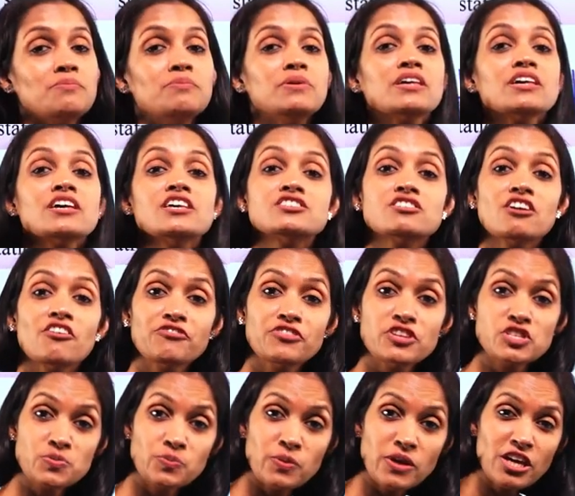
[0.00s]
Because of the
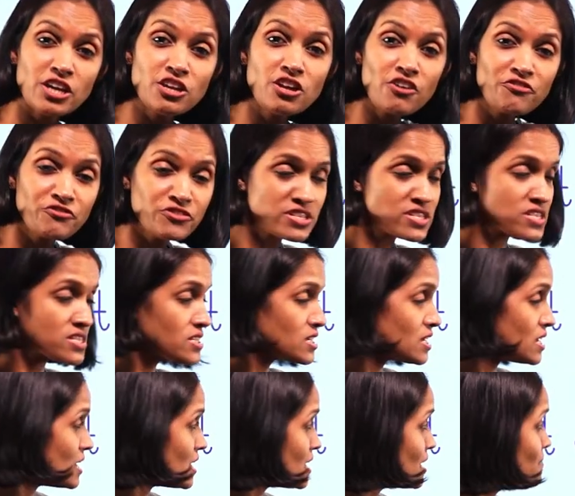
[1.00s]
speed of the
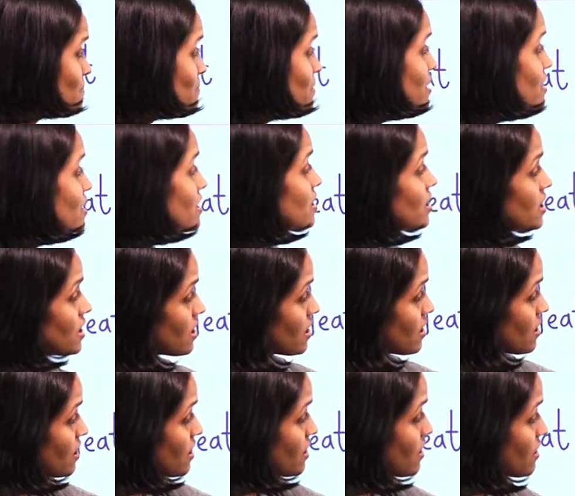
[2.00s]
steam,
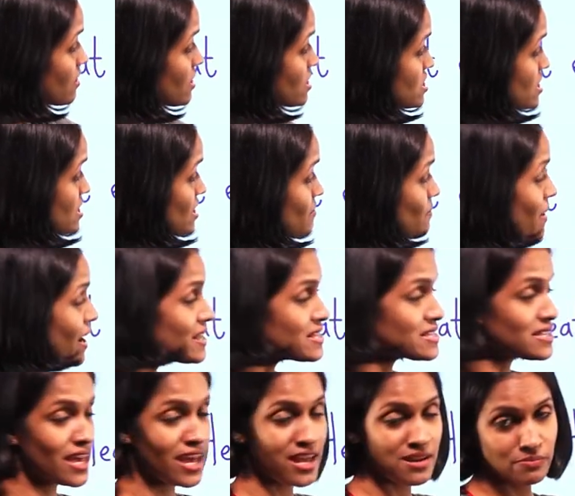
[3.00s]
the turbines
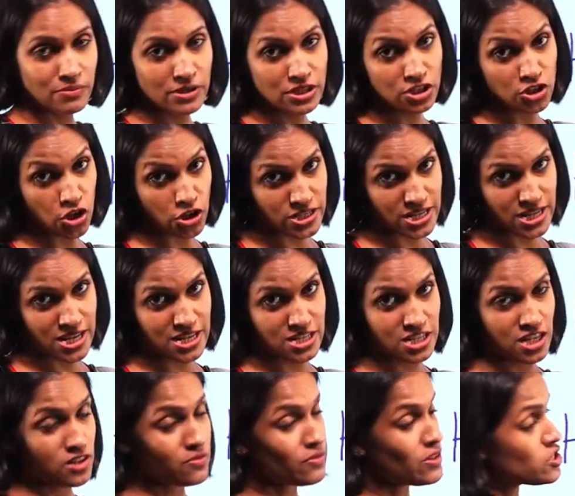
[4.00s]
can be
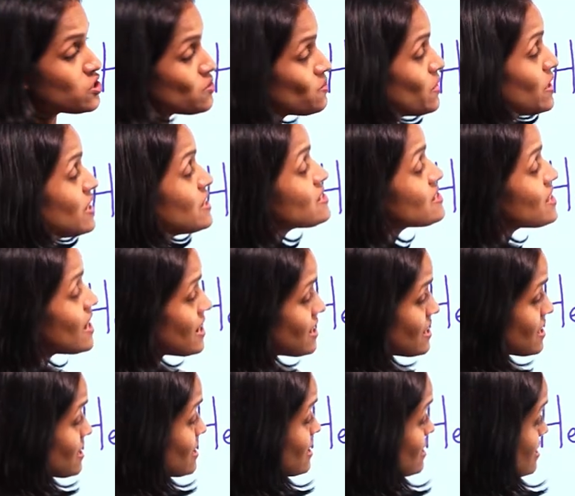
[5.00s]
rotated, which means that